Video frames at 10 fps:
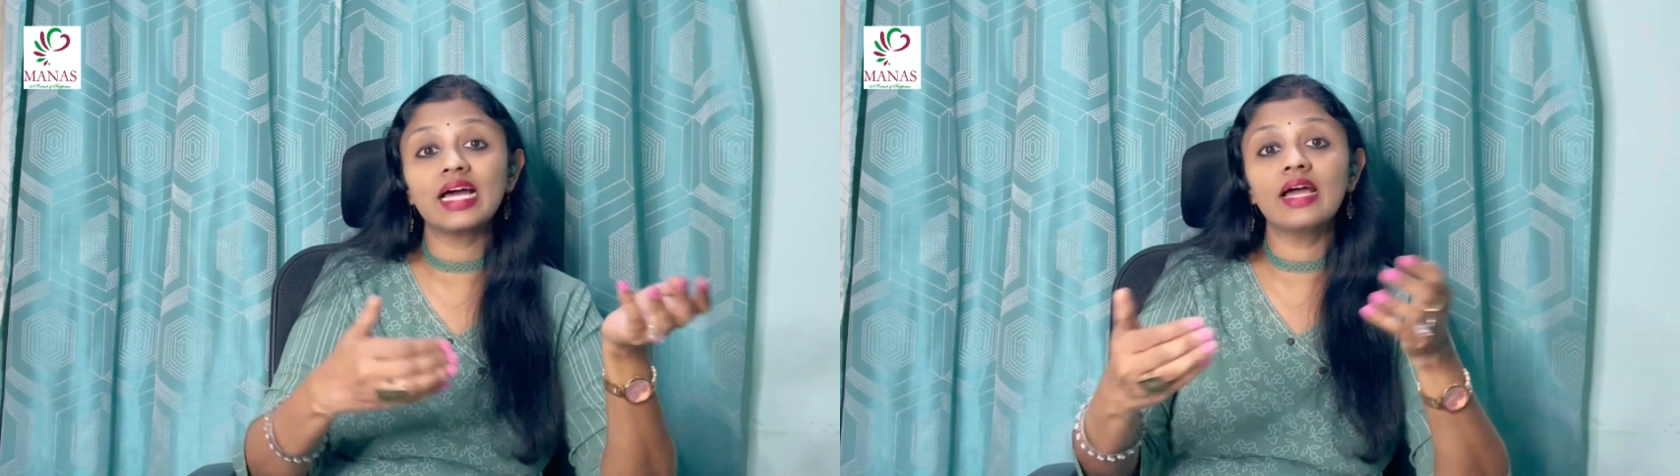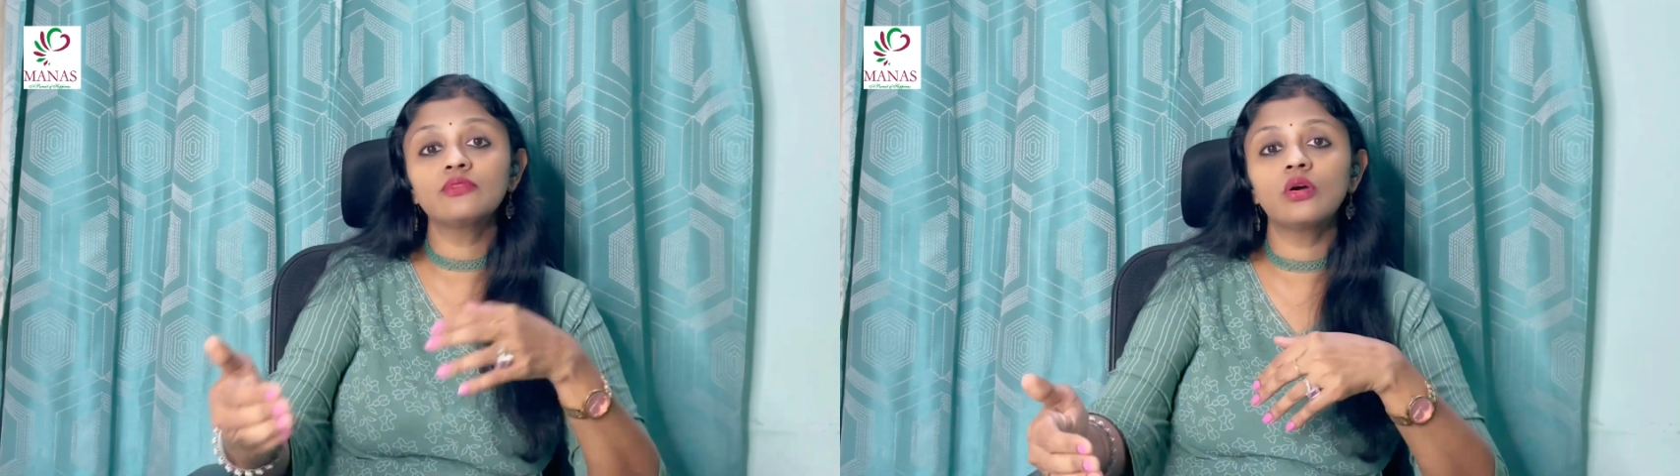
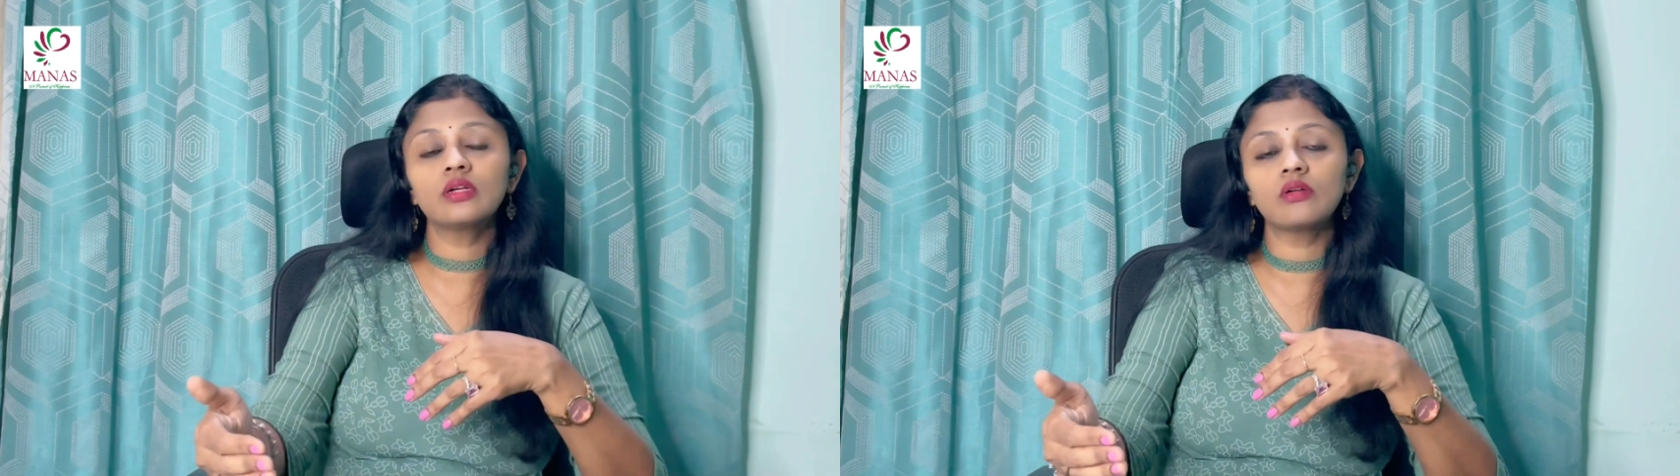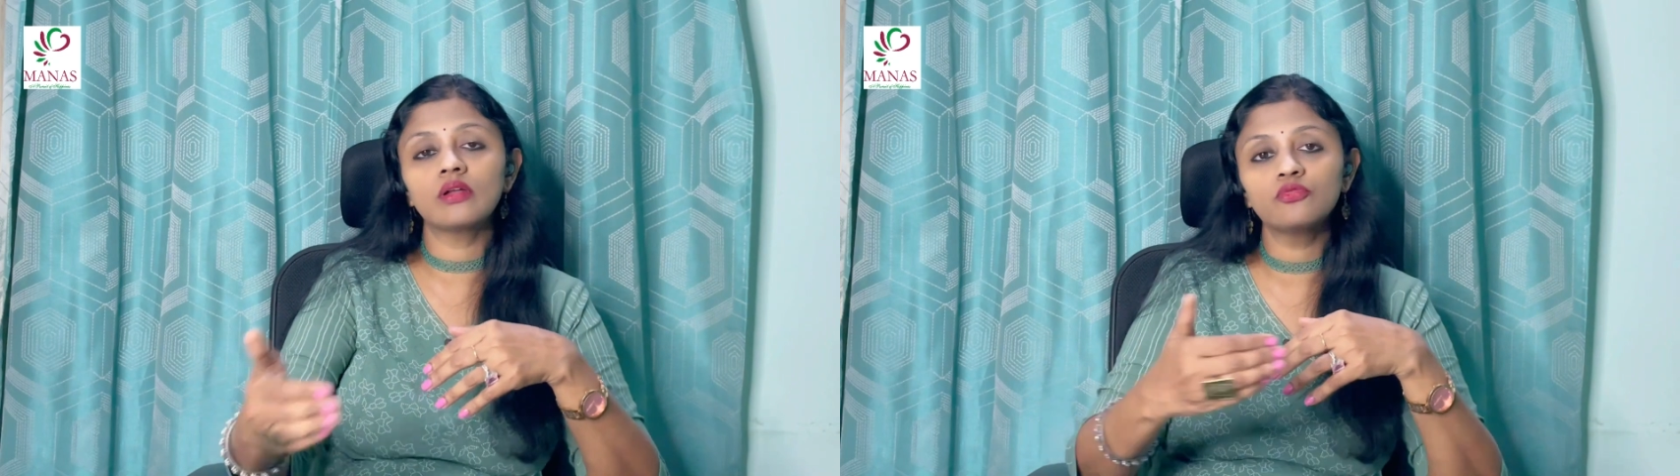I've got
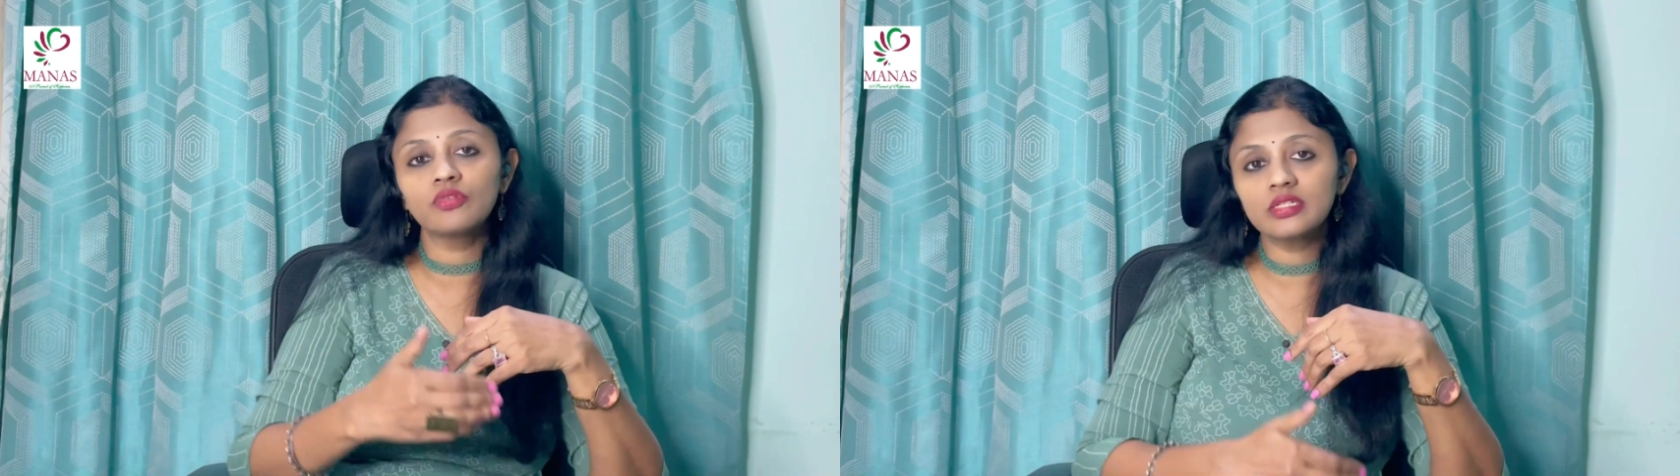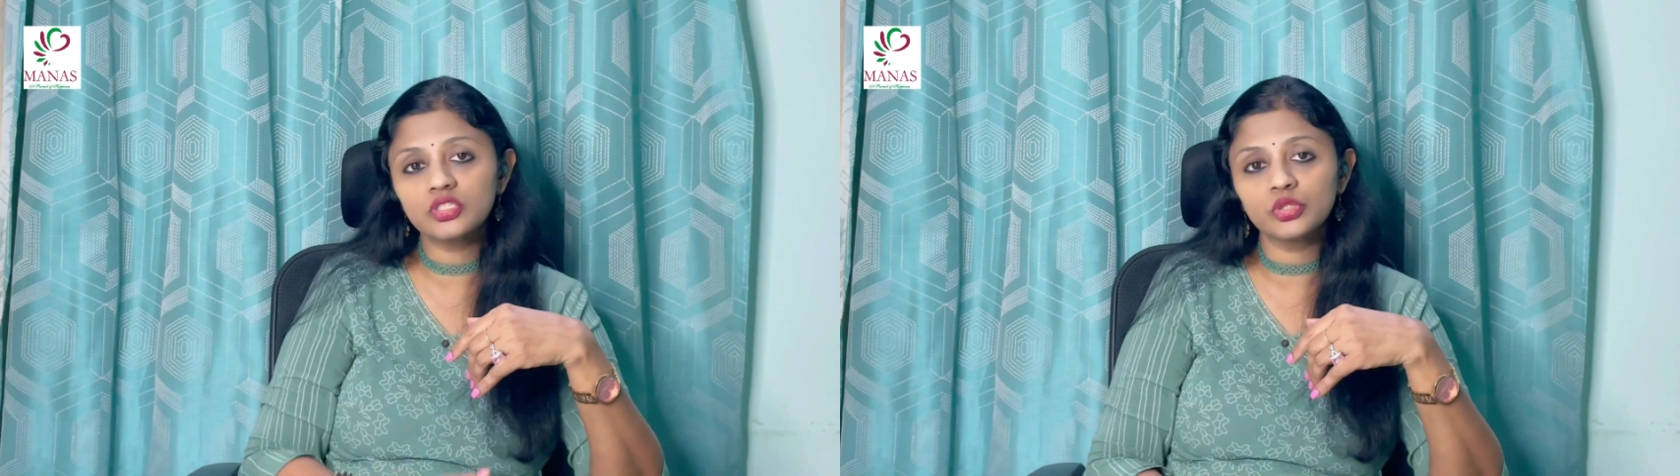a lot of
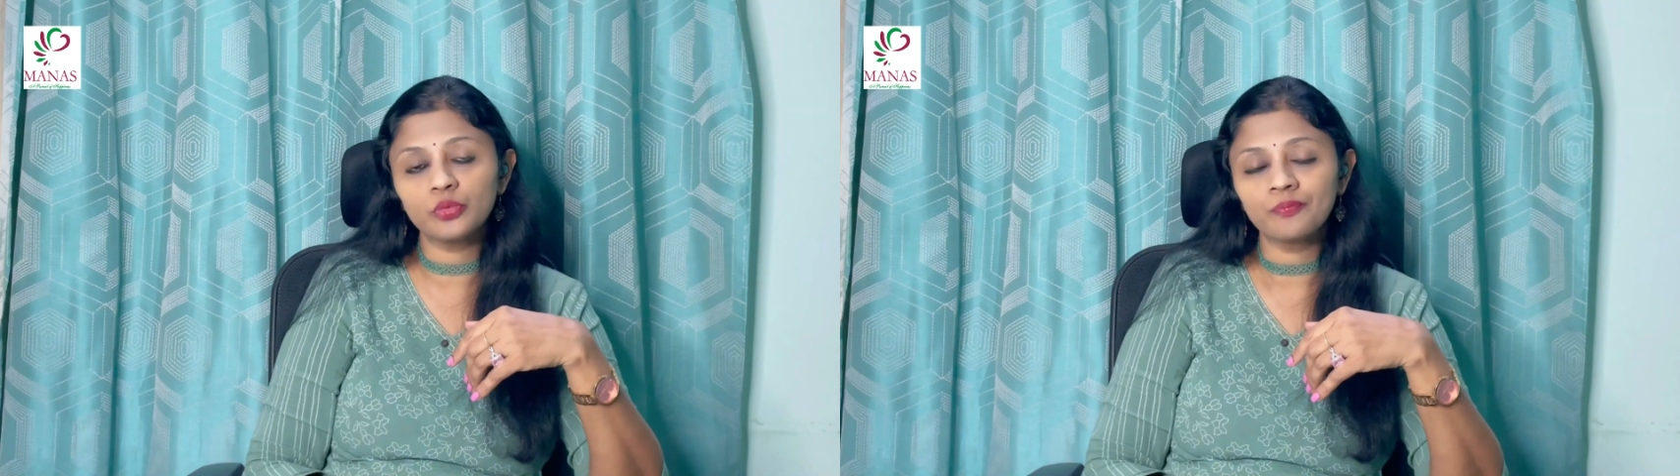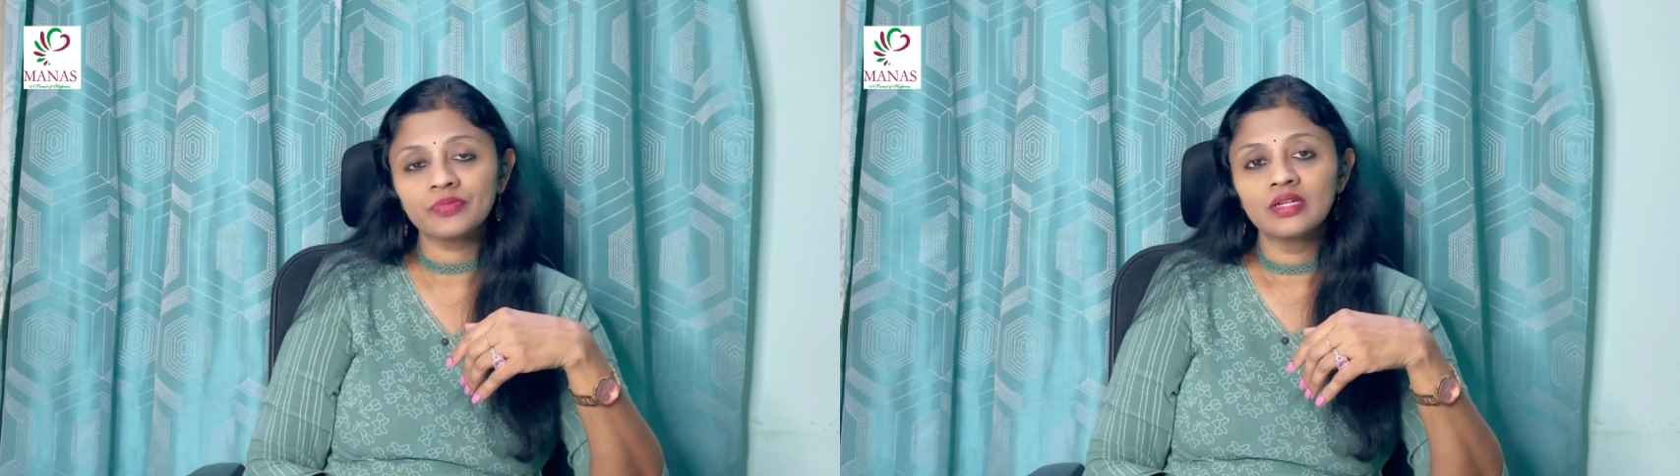works to do.